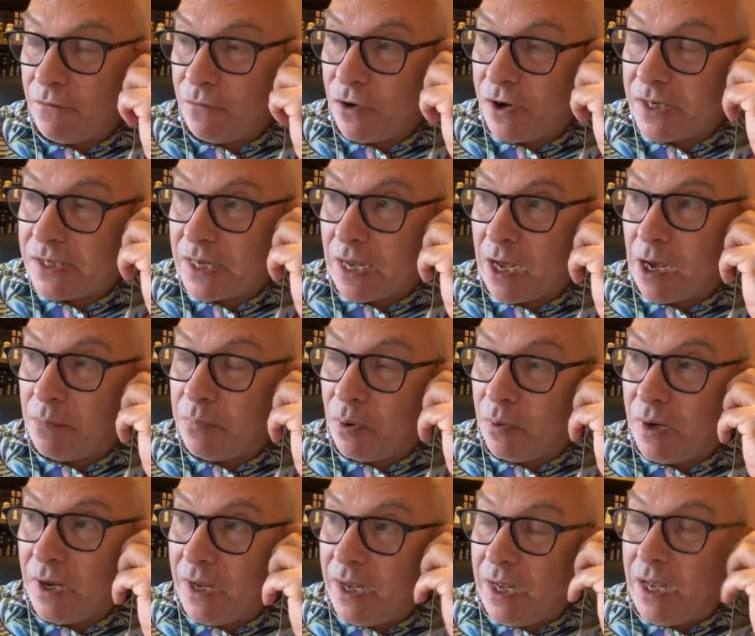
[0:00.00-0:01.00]
For
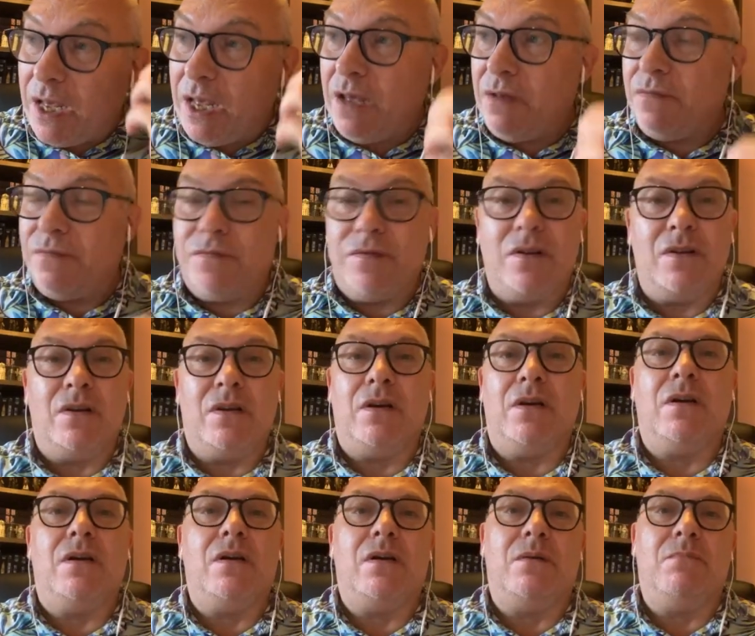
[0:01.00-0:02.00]
example, if
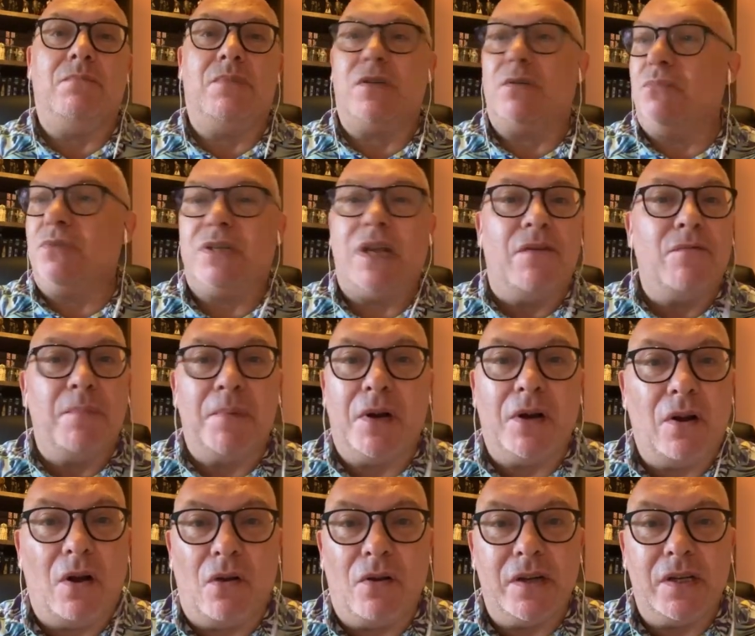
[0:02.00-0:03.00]
someone's never
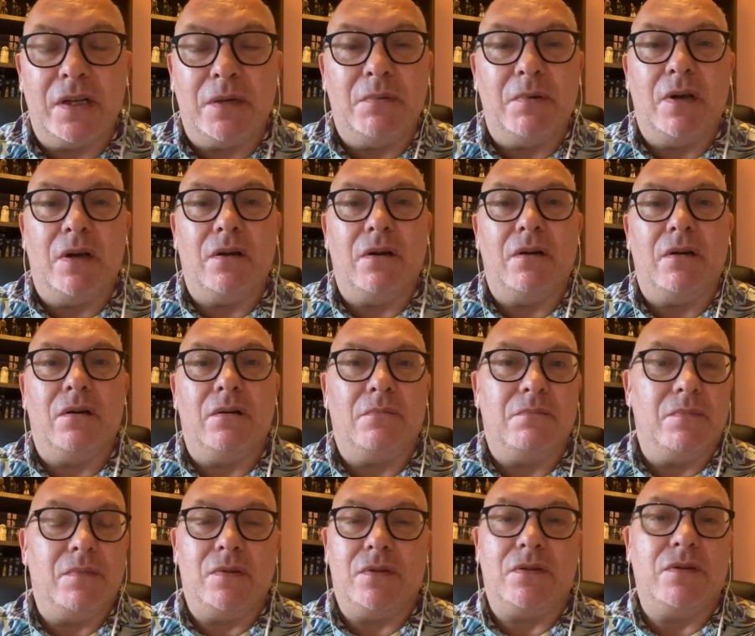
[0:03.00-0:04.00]
been on holiday
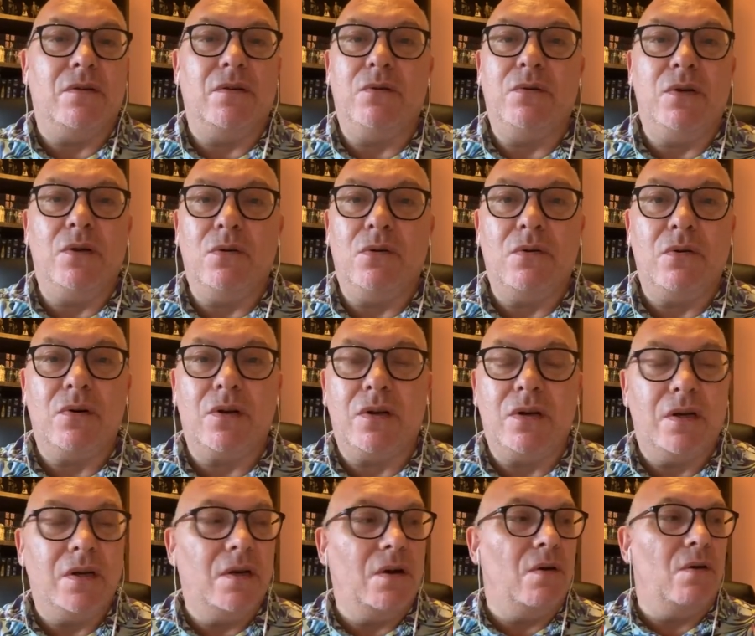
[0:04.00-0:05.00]
to New
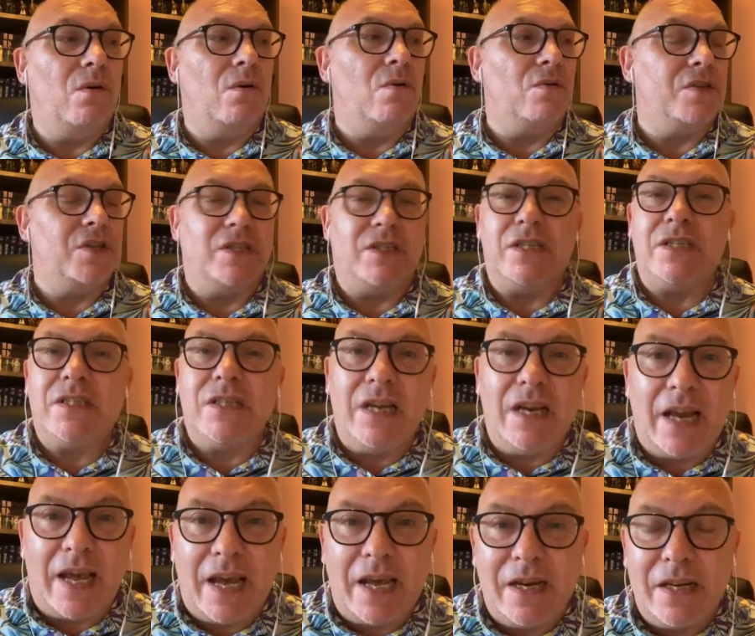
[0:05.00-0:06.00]
York or to
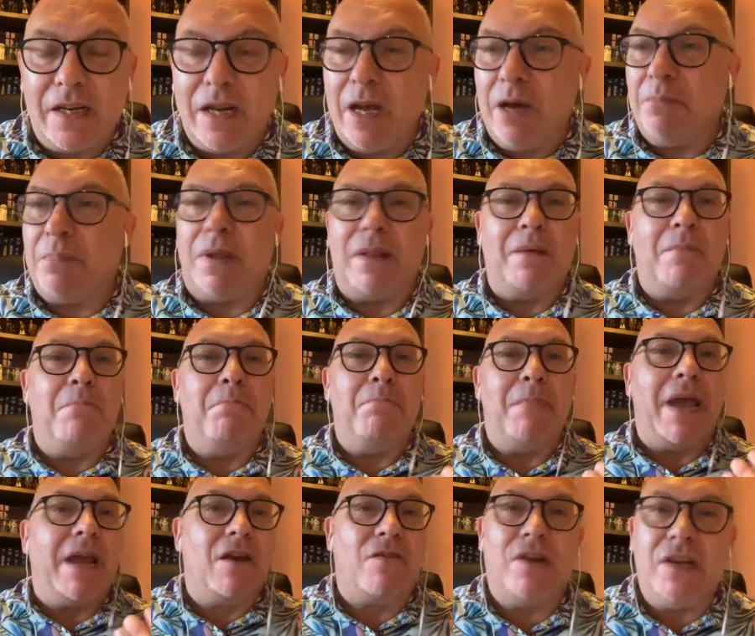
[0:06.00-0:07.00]
Disneyland, but they're
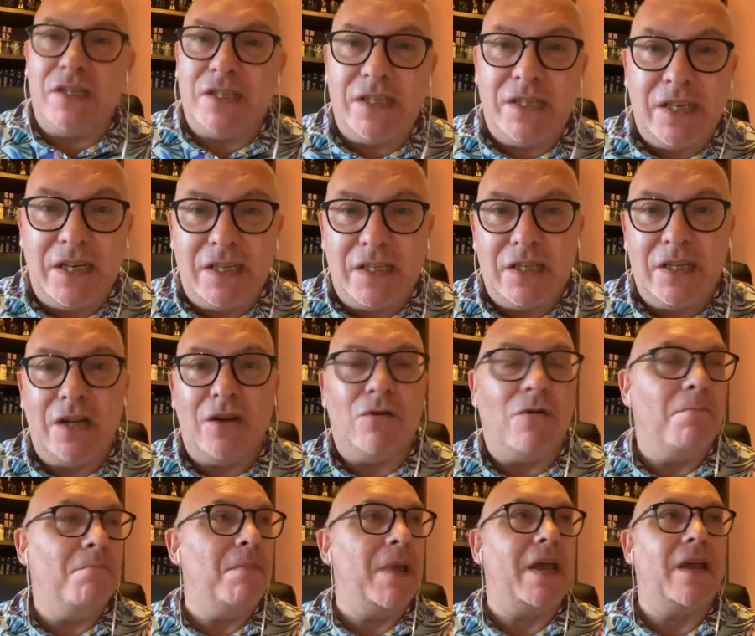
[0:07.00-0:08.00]
mega into Disney
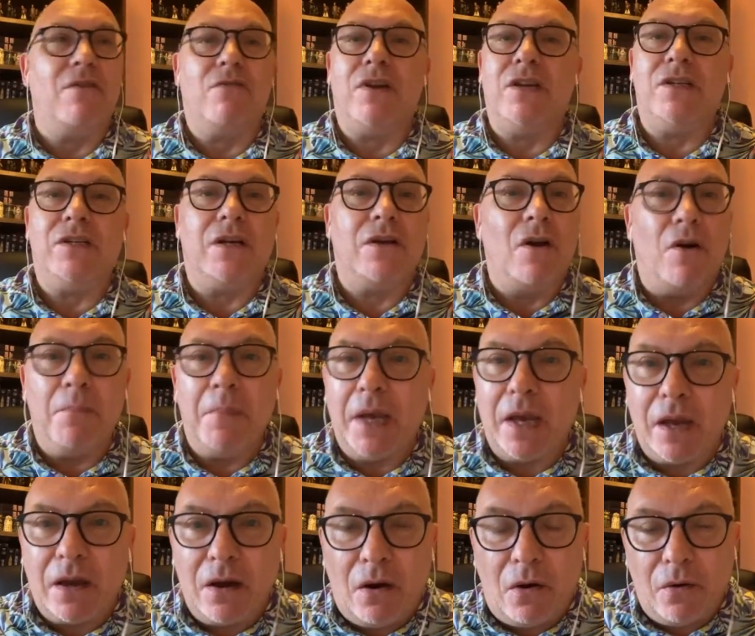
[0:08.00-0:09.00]
or mega into
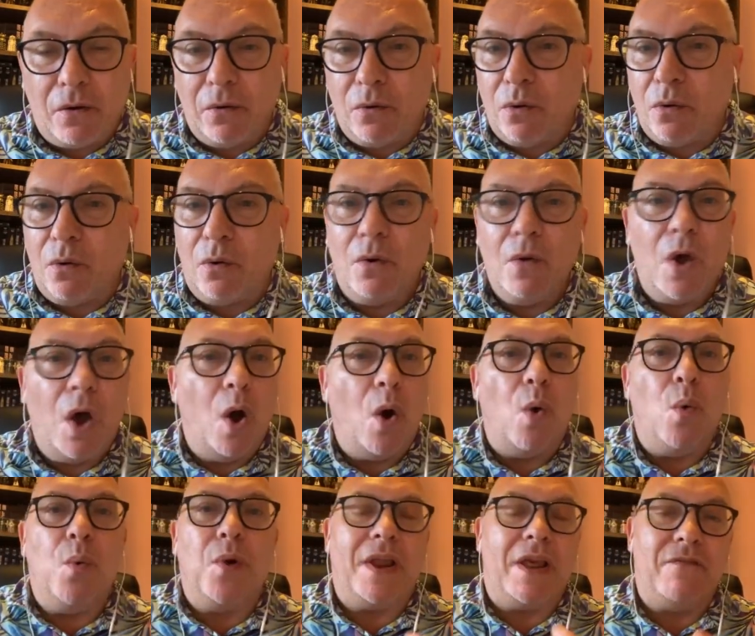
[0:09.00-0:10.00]
Comic Con or
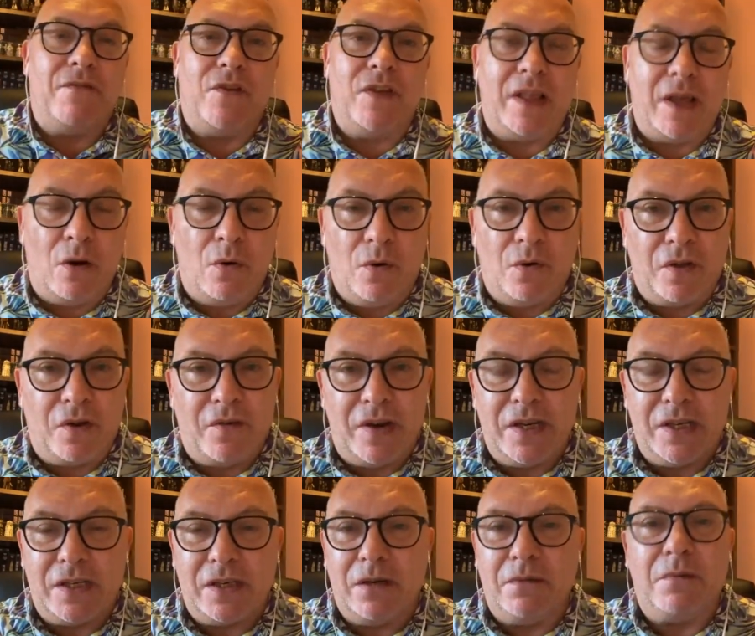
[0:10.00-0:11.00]
whatever, or they're
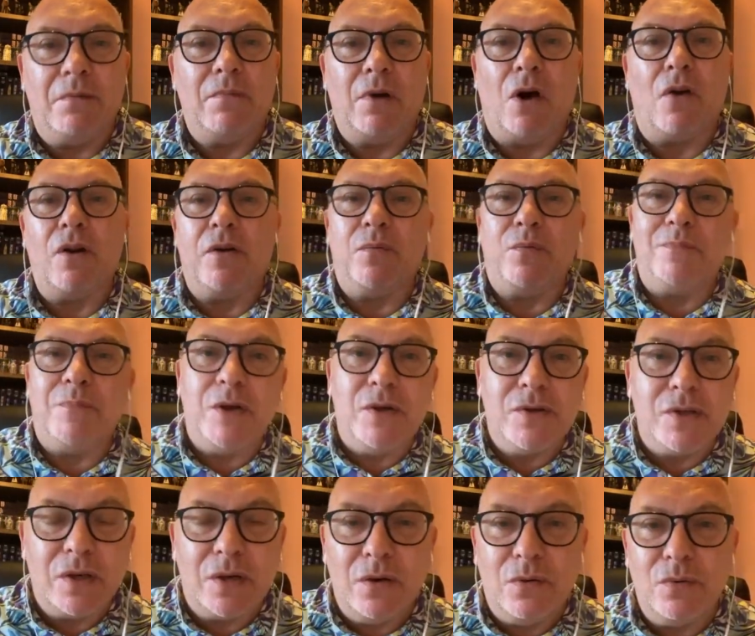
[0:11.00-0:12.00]
into Hollywood
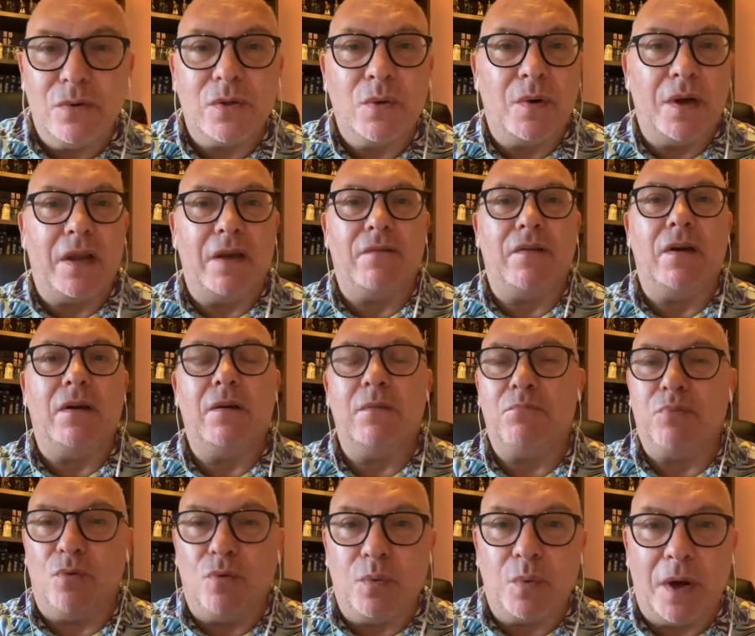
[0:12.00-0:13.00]
musicals or whatever,
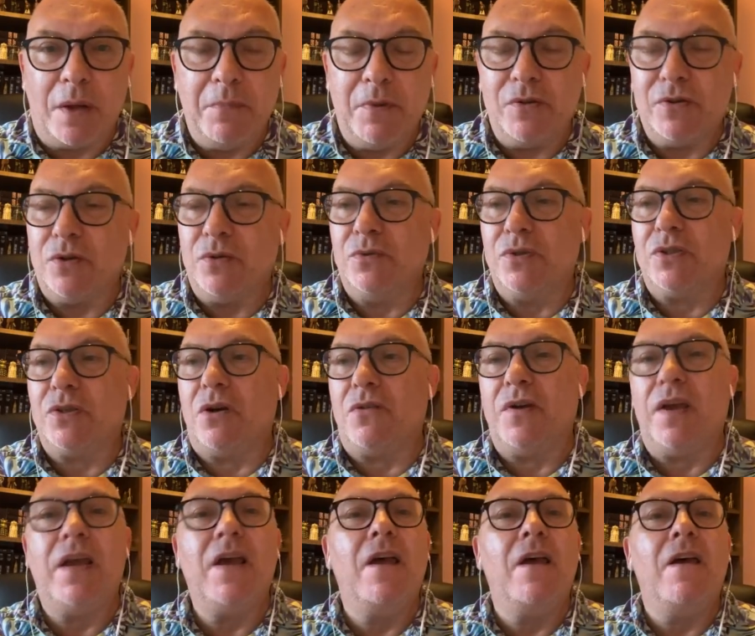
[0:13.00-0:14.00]
Broadway musicals,
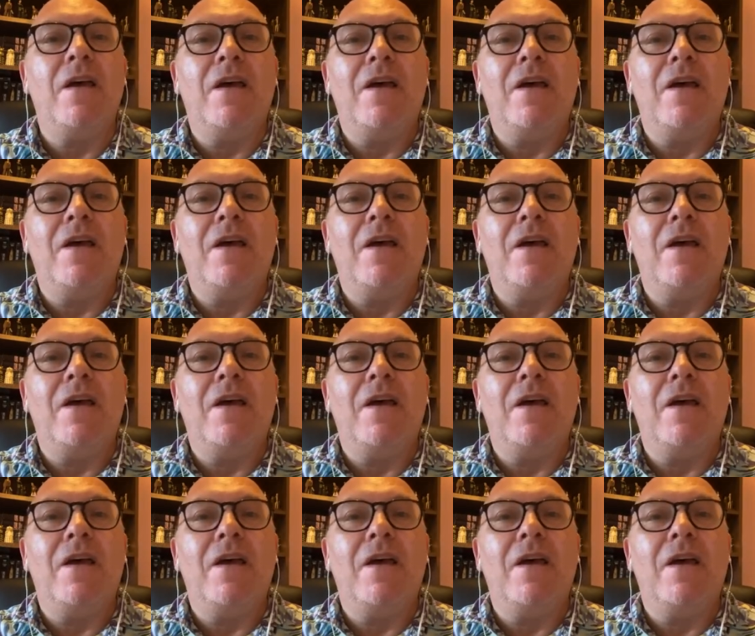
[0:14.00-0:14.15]
sorry,